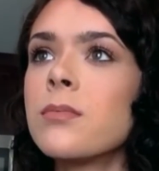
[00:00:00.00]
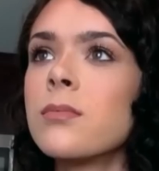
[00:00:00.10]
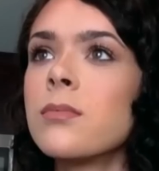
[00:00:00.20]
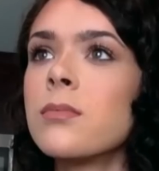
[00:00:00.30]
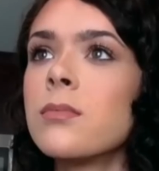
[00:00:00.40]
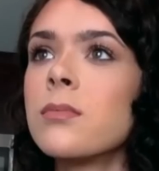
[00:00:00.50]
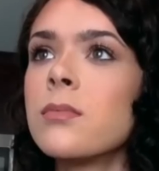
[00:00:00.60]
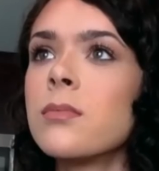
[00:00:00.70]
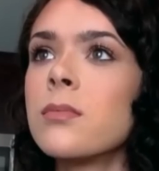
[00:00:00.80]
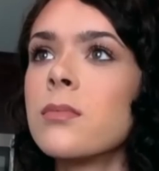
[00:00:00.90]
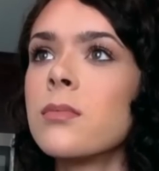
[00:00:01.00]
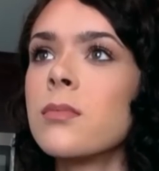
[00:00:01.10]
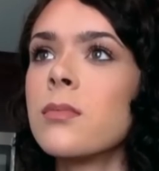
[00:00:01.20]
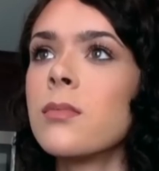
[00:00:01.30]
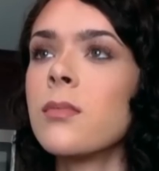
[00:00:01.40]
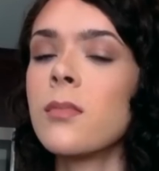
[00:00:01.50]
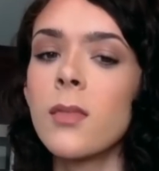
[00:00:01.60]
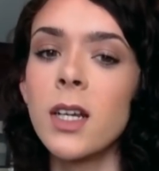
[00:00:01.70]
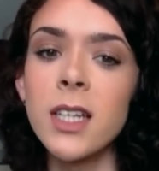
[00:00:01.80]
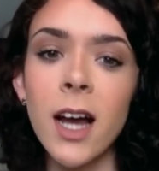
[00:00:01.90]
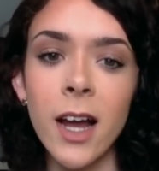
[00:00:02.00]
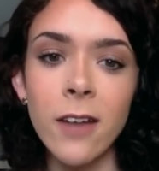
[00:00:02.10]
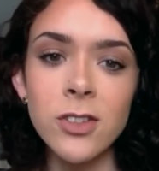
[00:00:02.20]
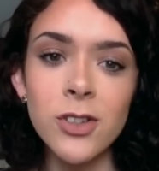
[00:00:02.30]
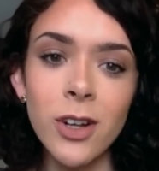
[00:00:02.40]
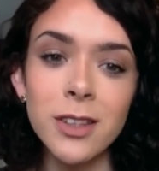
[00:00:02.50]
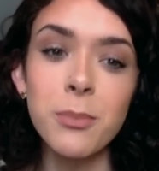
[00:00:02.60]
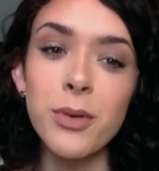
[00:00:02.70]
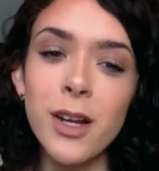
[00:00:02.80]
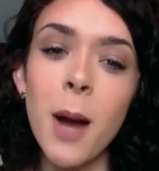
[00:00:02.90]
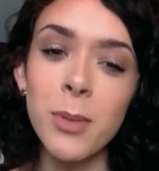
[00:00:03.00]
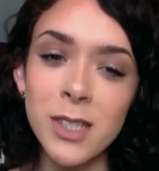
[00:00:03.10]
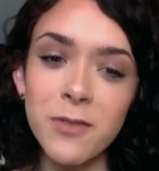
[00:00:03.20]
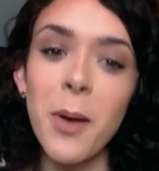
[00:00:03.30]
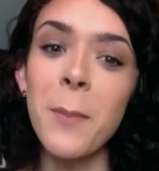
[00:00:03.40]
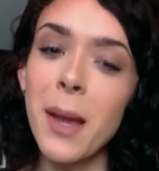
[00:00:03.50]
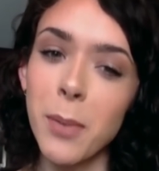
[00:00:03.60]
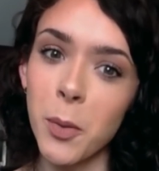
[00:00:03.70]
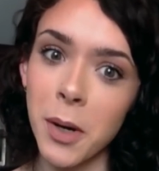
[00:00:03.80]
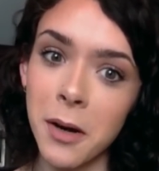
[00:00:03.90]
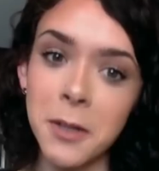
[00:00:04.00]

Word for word: The preoperative paperwork. Yeah, I have to do like the preoperative paperwork.